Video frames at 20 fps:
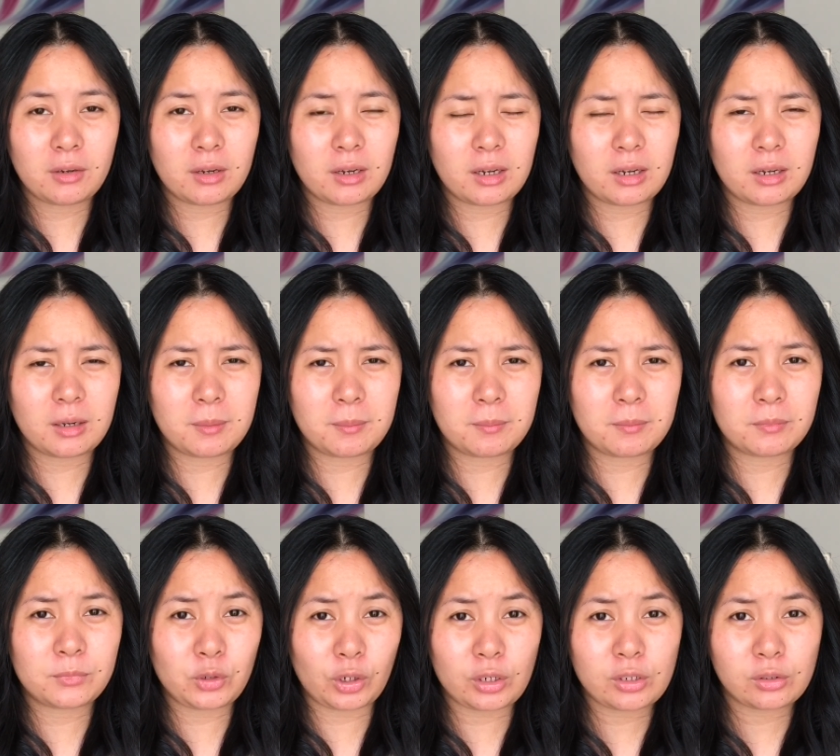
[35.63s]

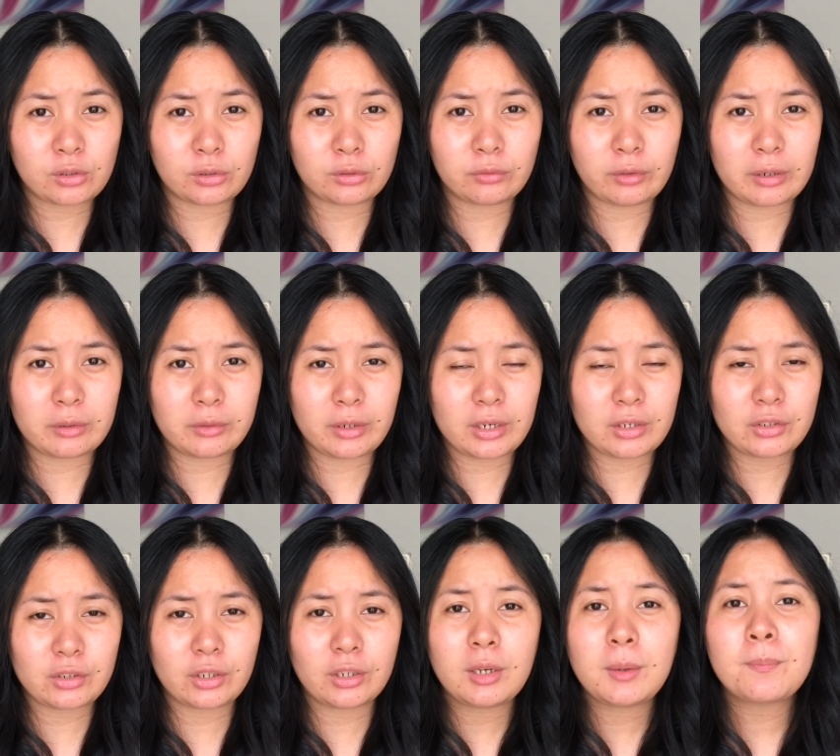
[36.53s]
drugstore
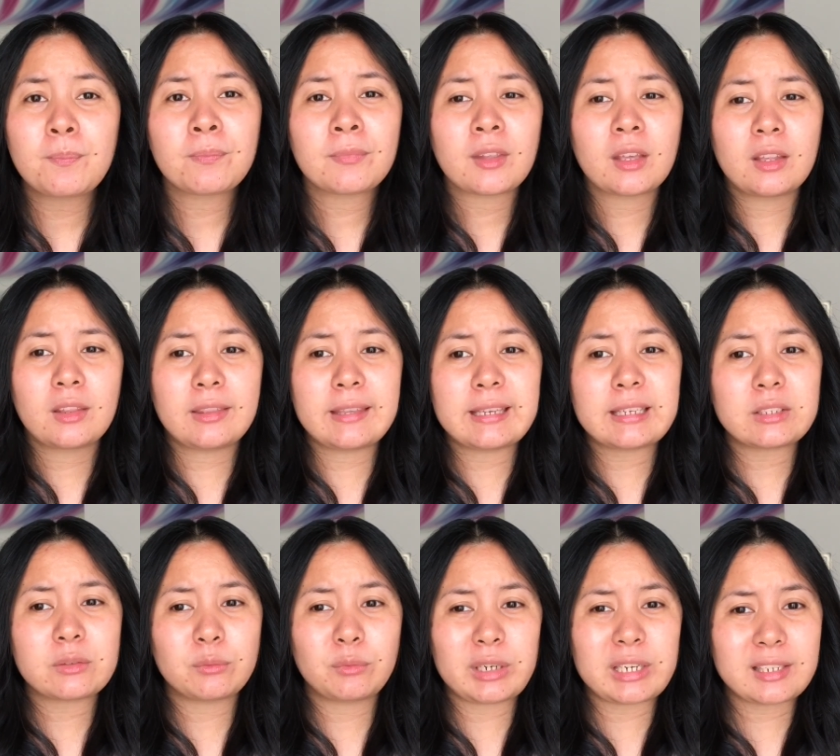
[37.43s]
foundation.
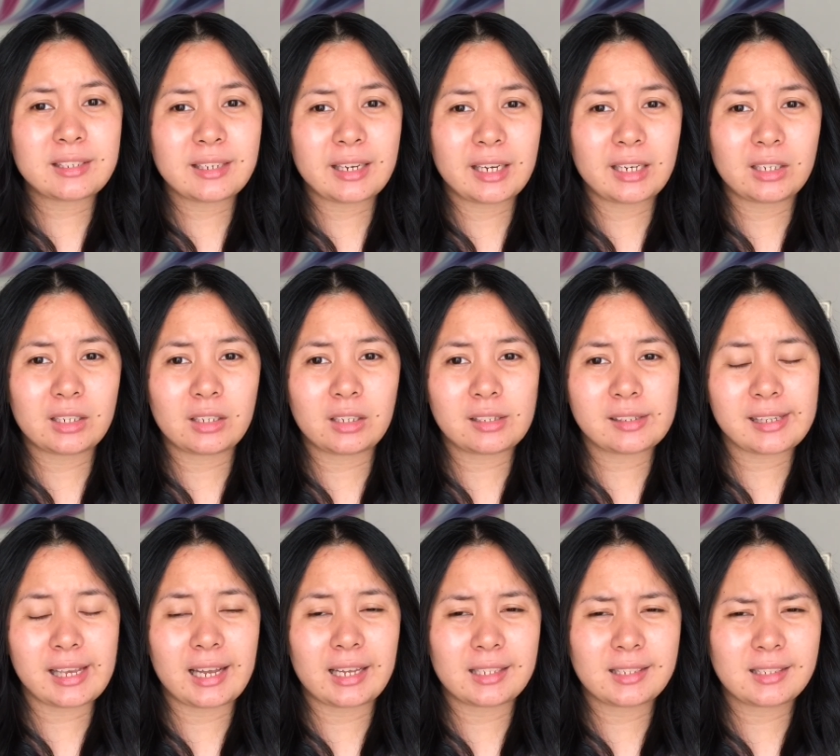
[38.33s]
This retails
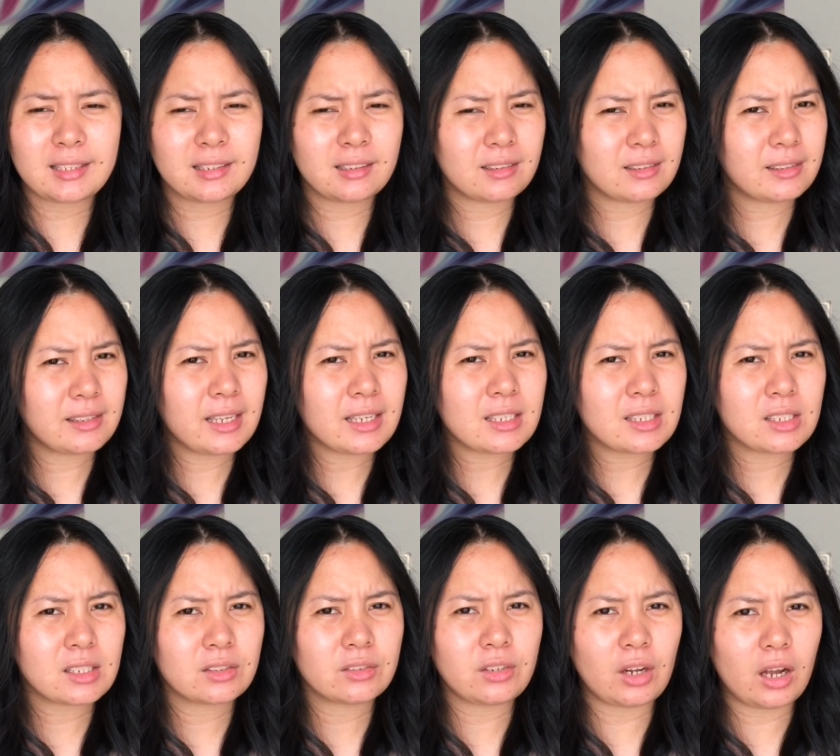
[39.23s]
at
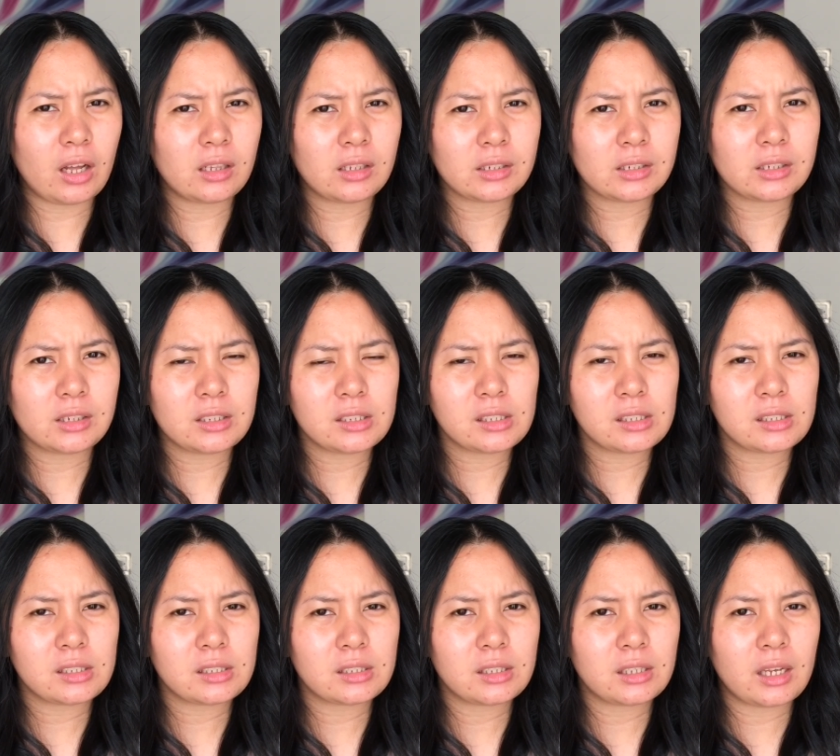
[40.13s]

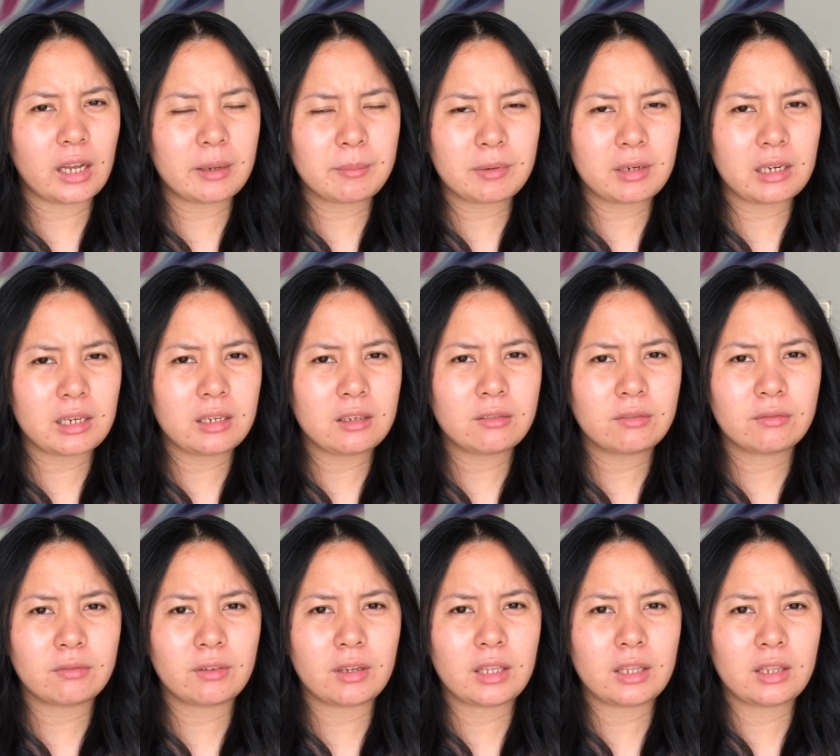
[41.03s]
$6, I
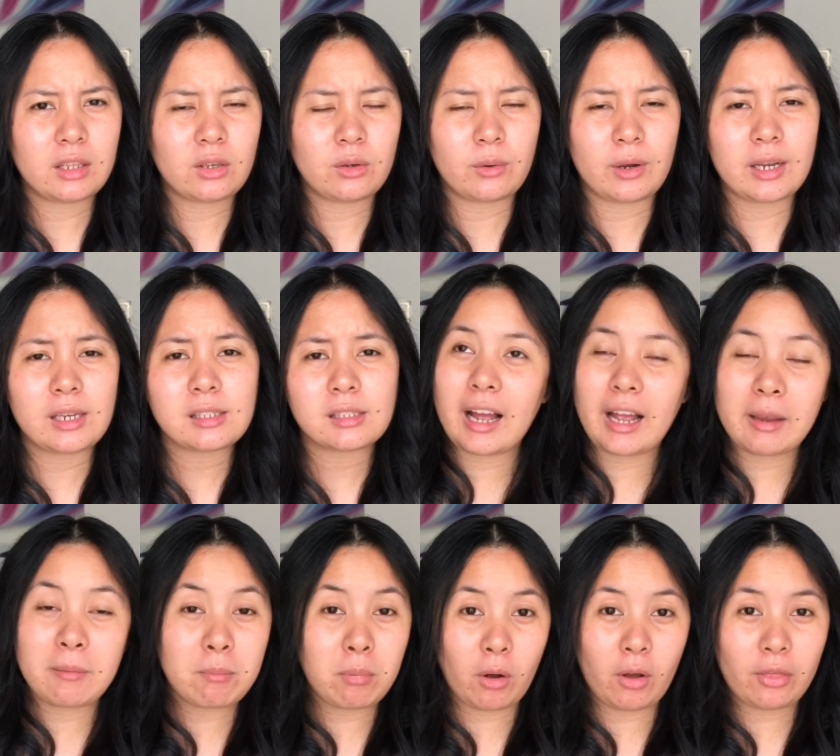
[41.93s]
believe, in the US.
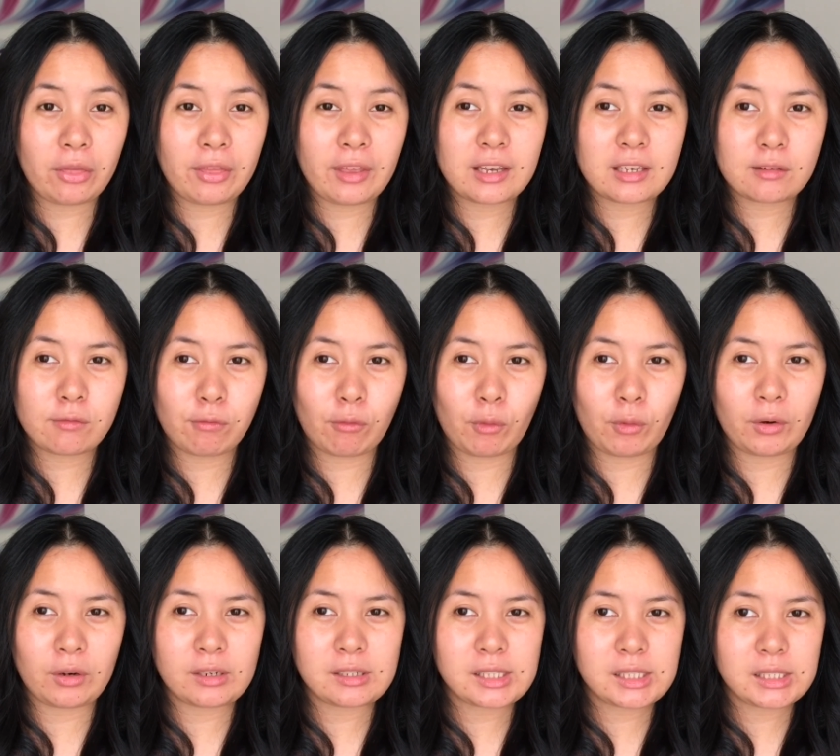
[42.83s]
I bought this
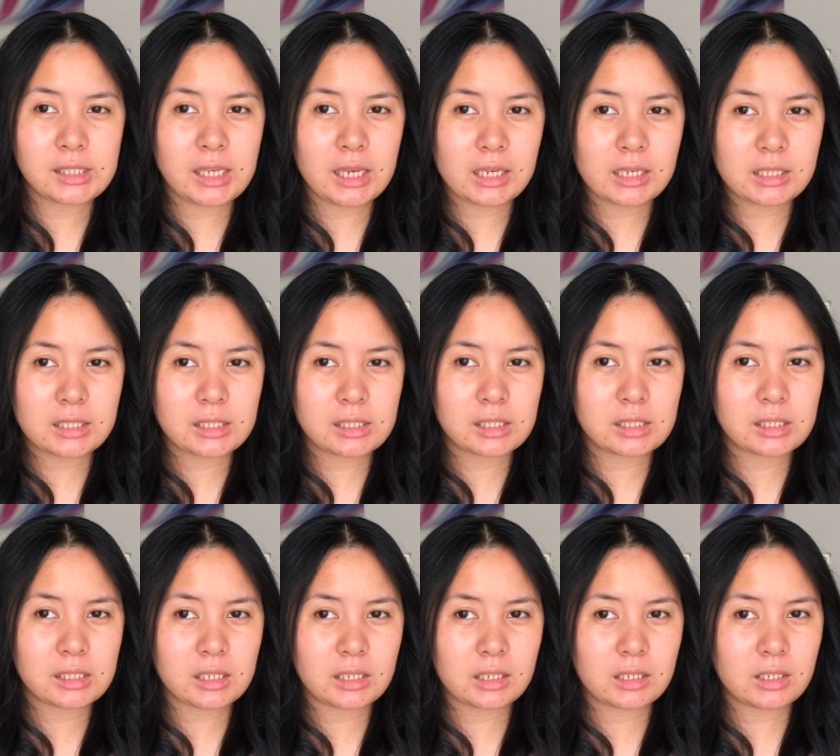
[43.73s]
for
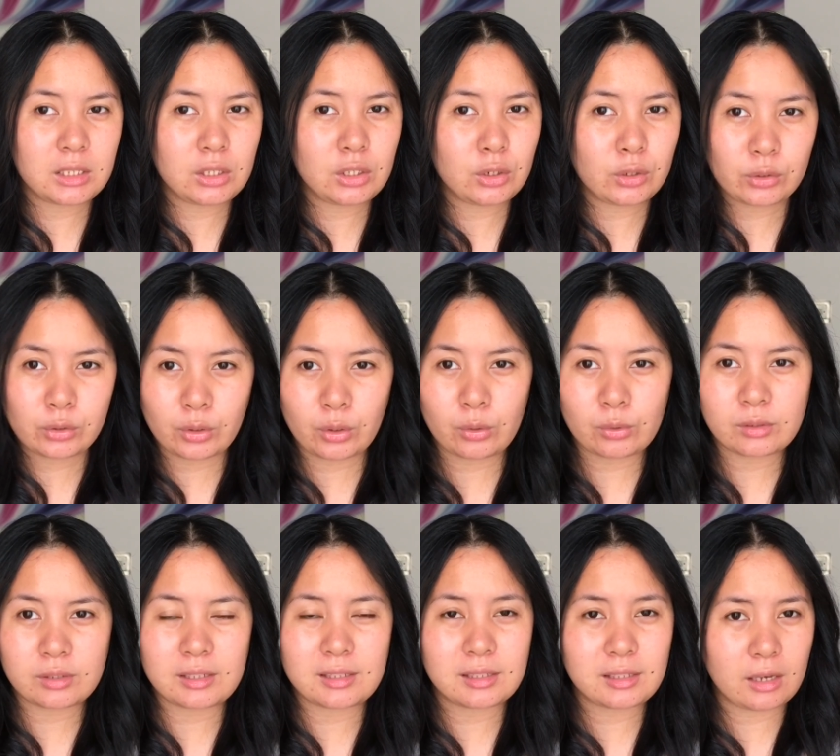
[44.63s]

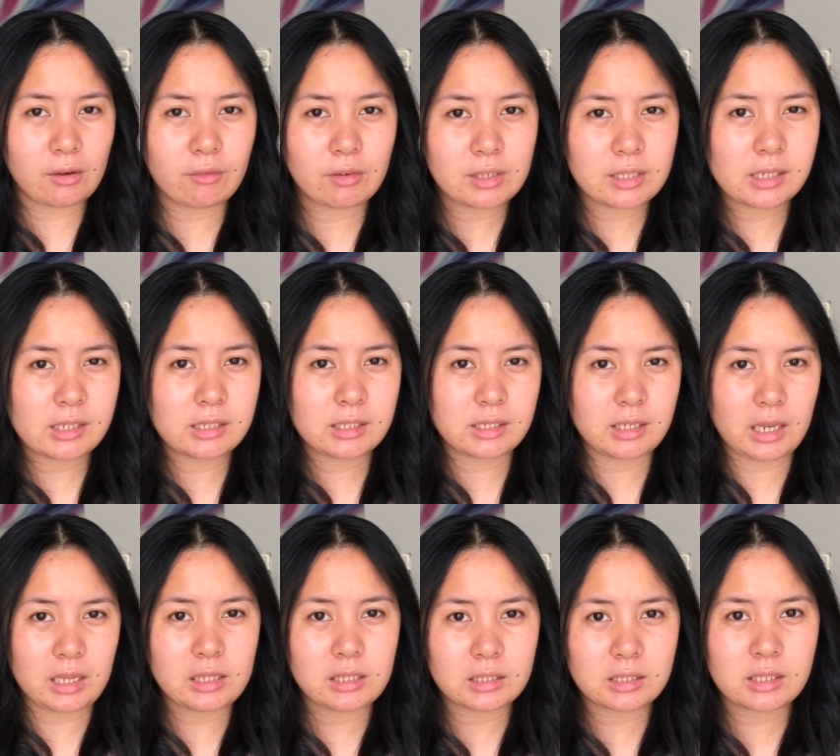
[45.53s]

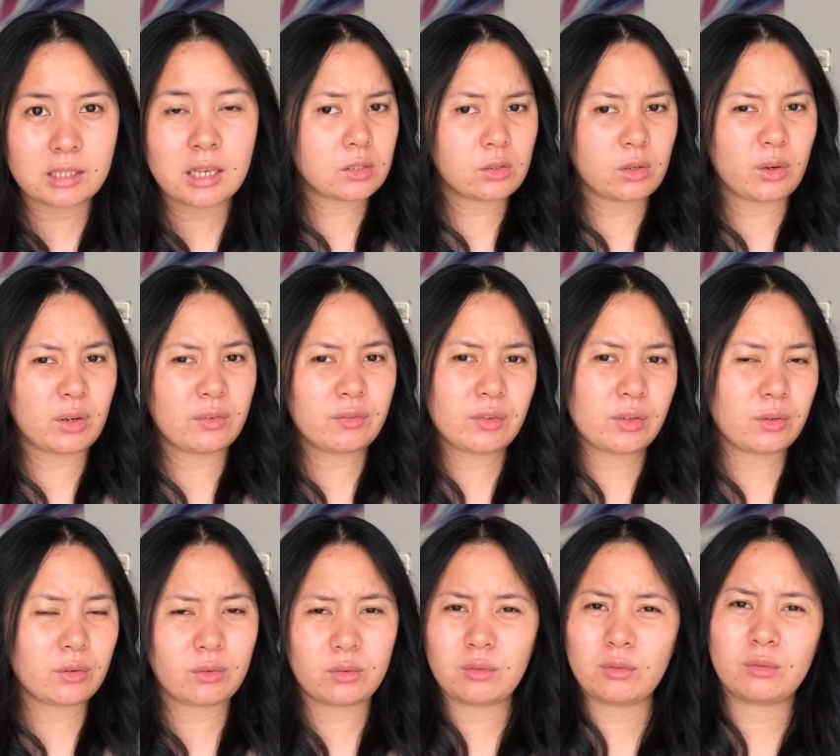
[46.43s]
€6.70. So if
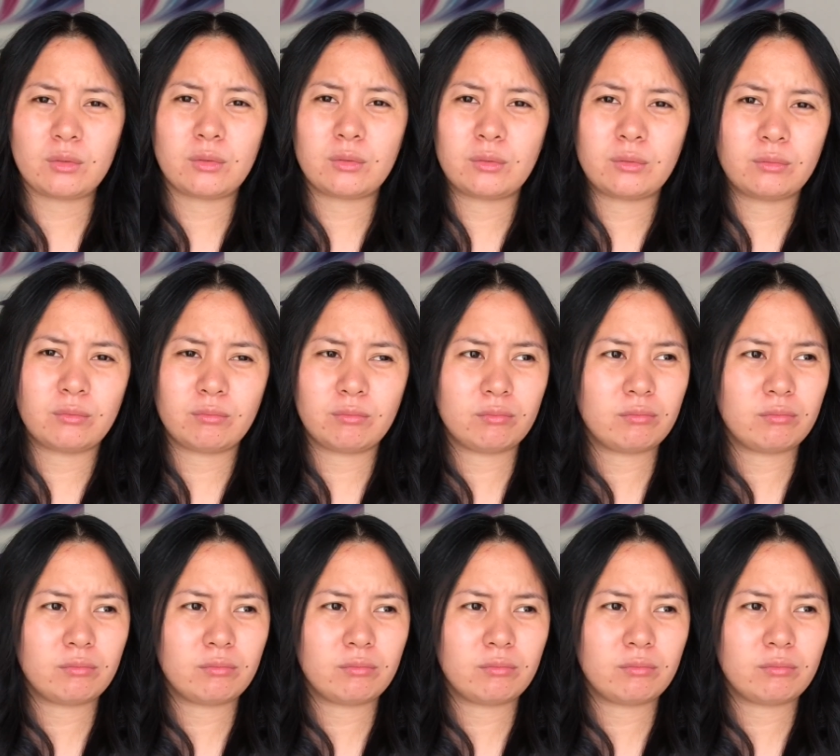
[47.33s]
you